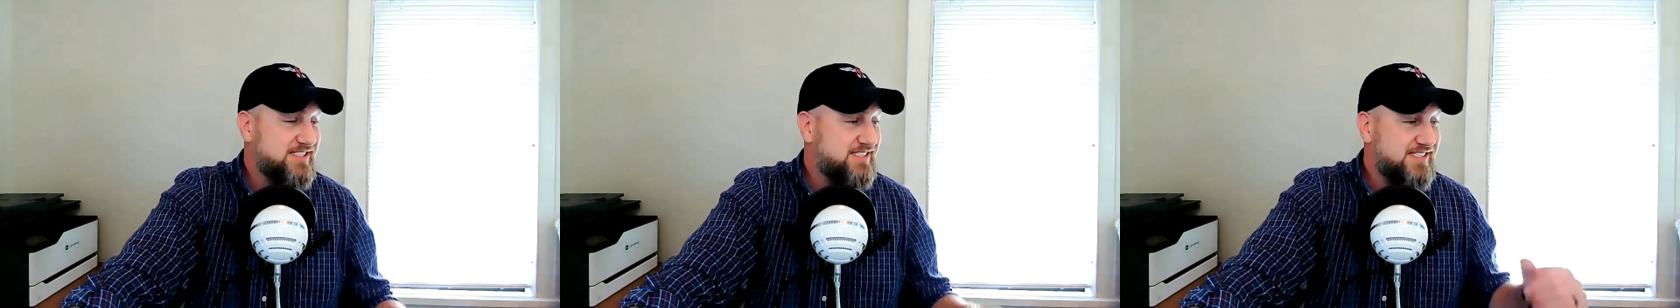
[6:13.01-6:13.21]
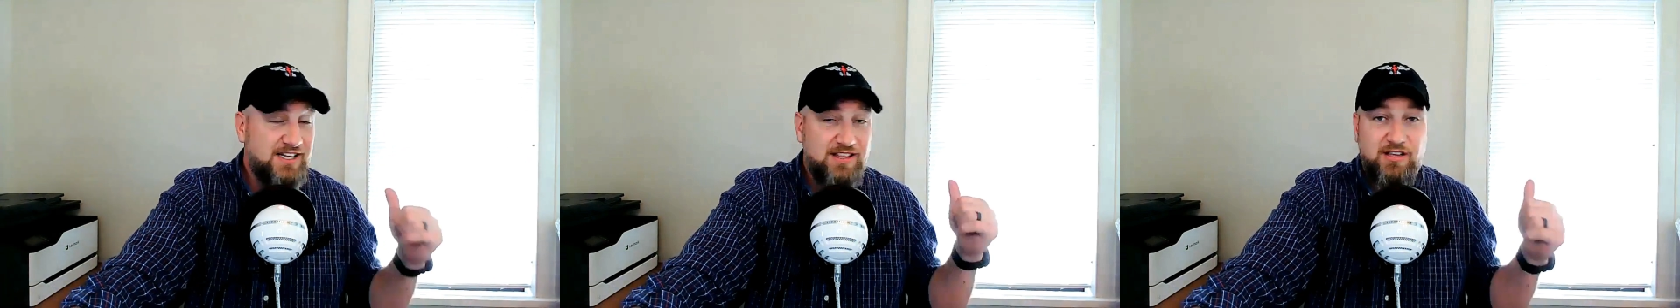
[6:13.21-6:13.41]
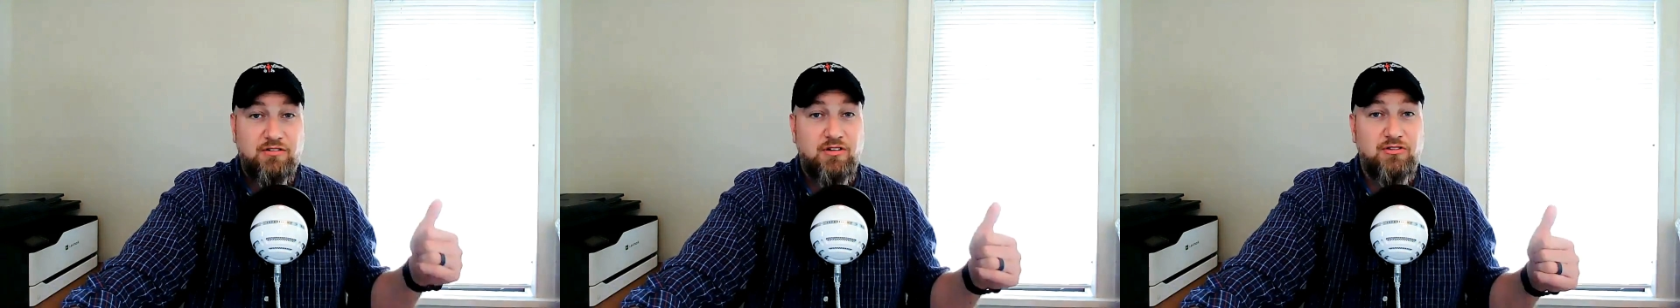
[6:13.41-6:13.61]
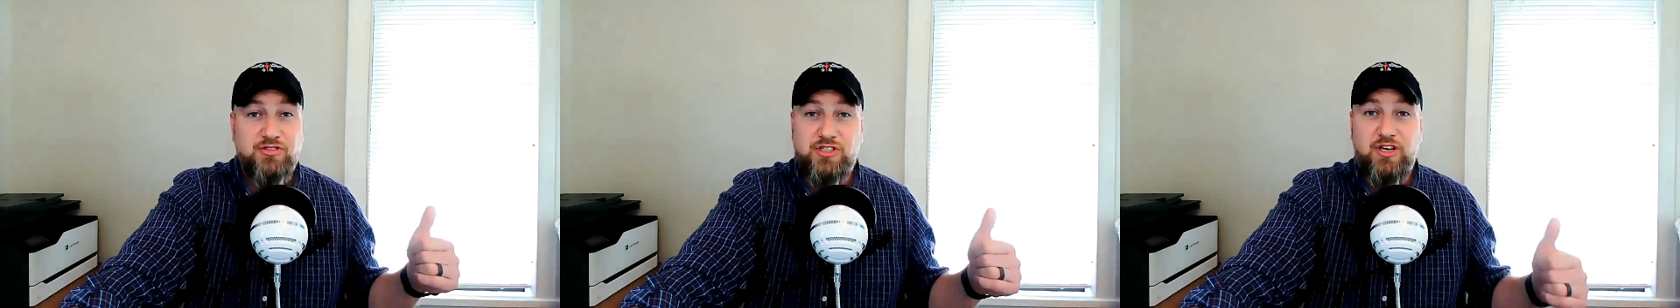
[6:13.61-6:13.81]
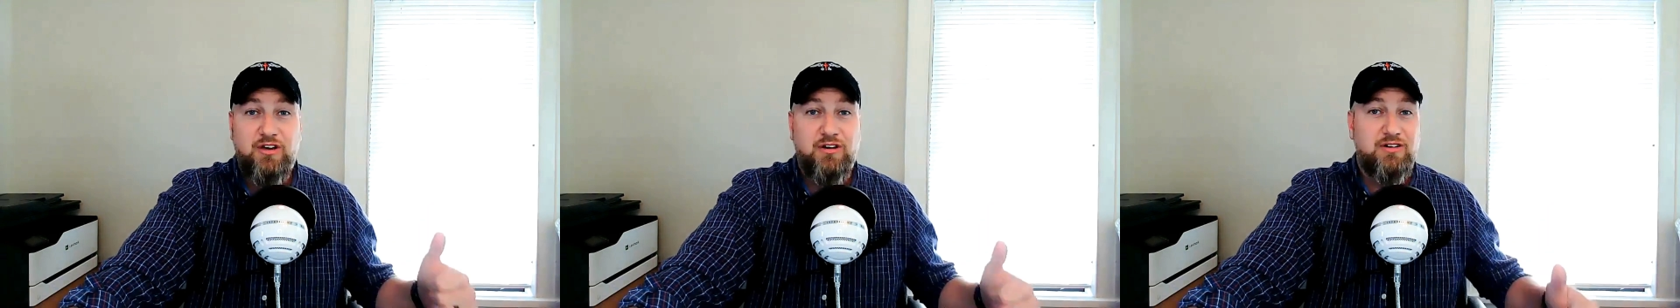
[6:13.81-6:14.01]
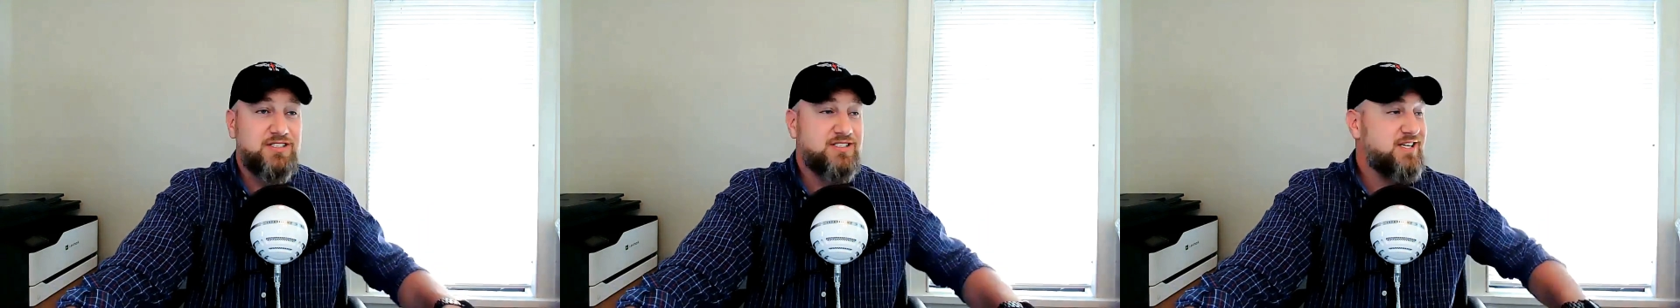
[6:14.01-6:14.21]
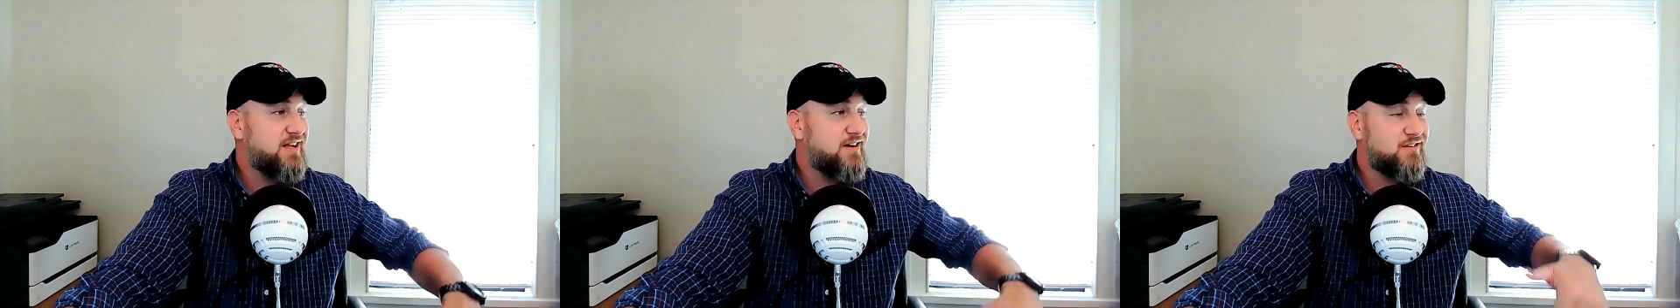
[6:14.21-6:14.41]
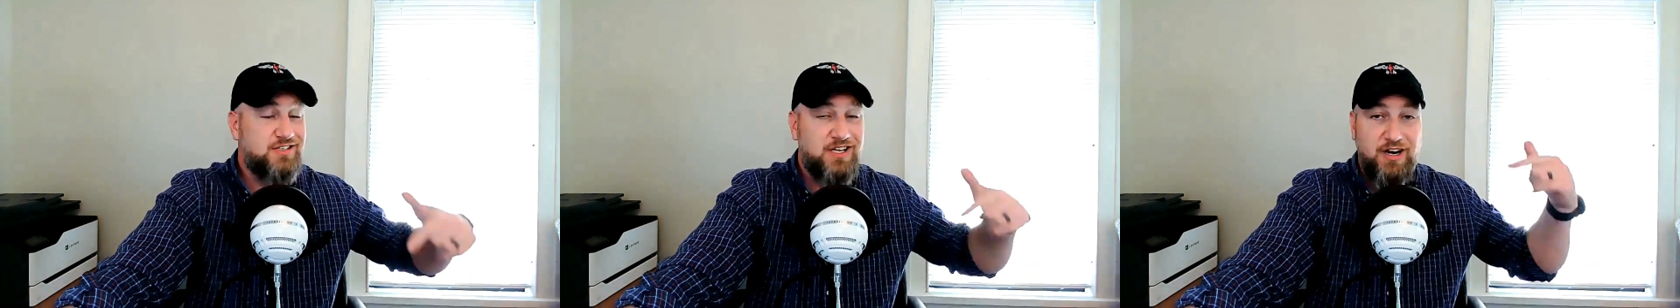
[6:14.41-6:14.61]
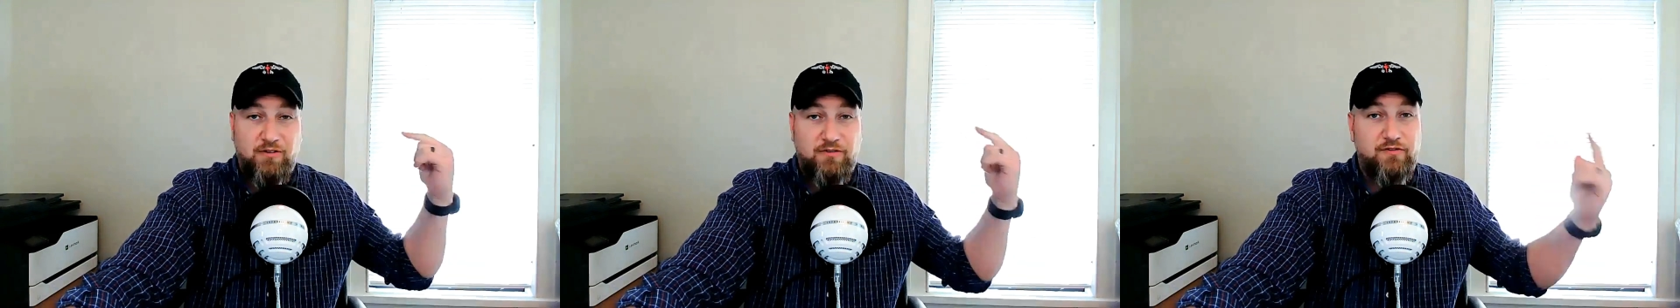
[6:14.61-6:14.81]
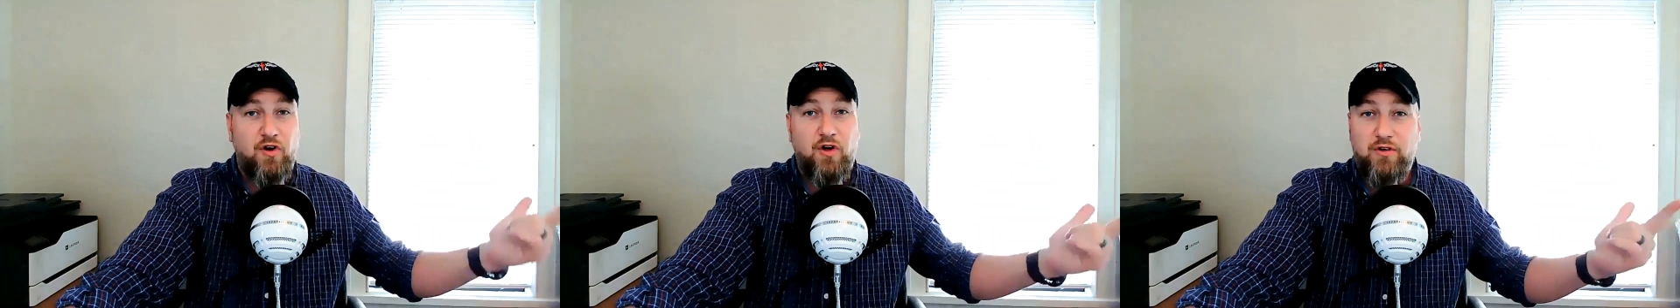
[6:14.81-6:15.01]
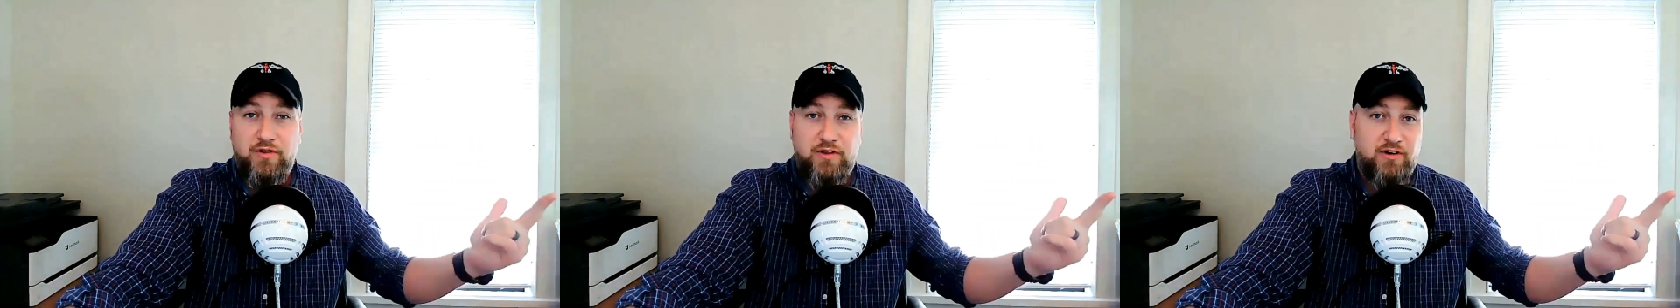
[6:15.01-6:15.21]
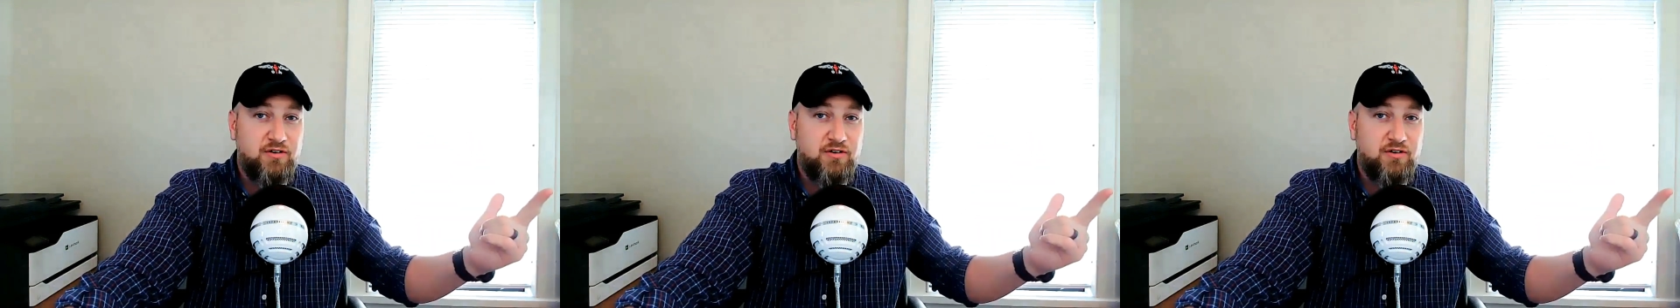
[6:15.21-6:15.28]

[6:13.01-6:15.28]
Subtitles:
They set their own security standards. They don't follow